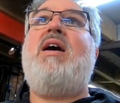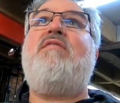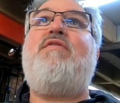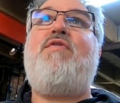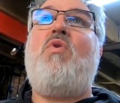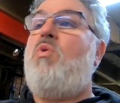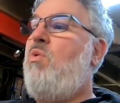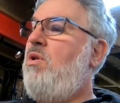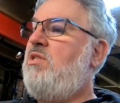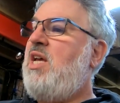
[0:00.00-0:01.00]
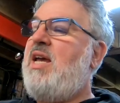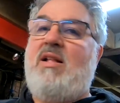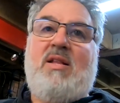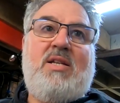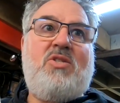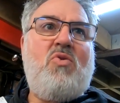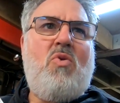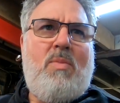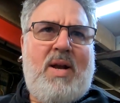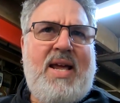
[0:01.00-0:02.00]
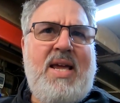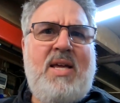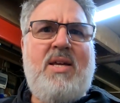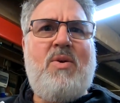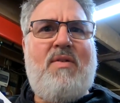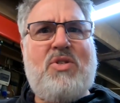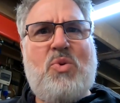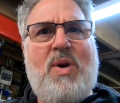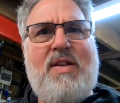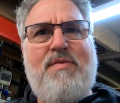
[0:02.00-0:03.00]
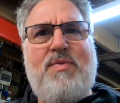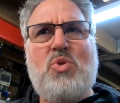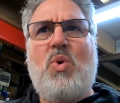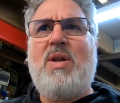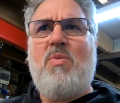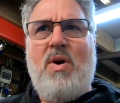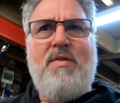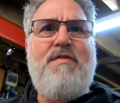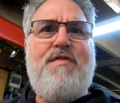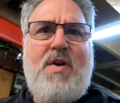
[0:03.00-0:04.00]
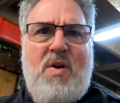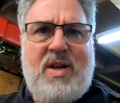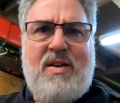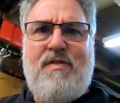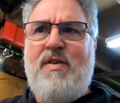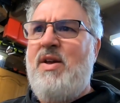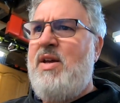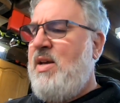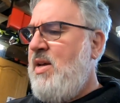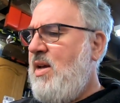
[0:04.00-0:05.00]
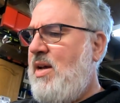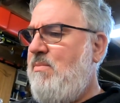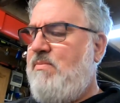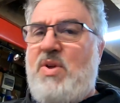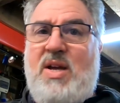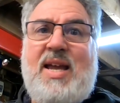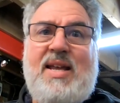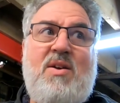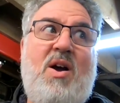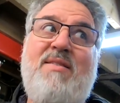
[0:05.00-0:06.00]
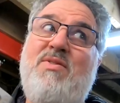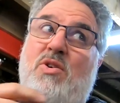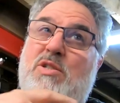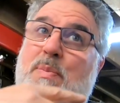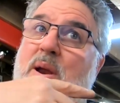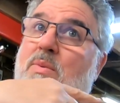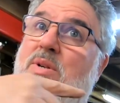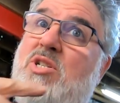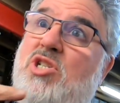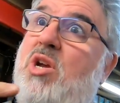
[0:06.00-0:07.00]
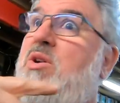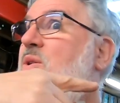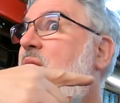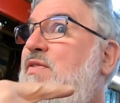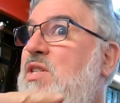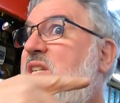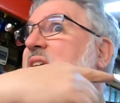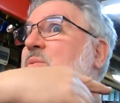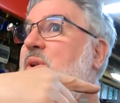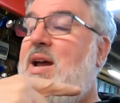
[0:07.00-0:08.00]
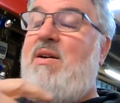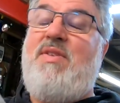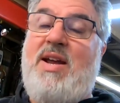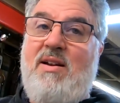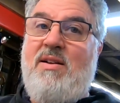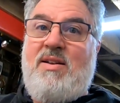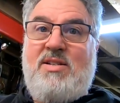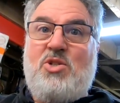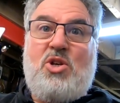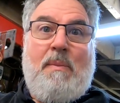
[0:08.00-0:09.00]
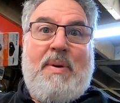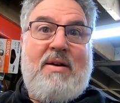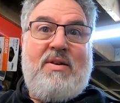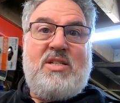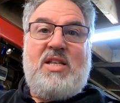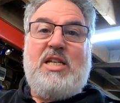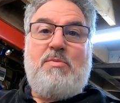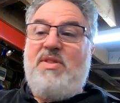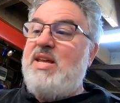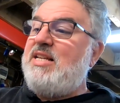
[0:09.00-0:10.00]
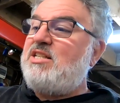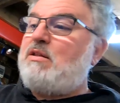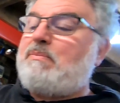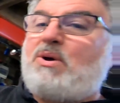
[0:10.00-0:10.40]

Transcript: and 4 watt tail, as normally you have a 21.5. Again, I haven't got a spare one to show you. I'll have to take one out of there to compare it to these, but these are the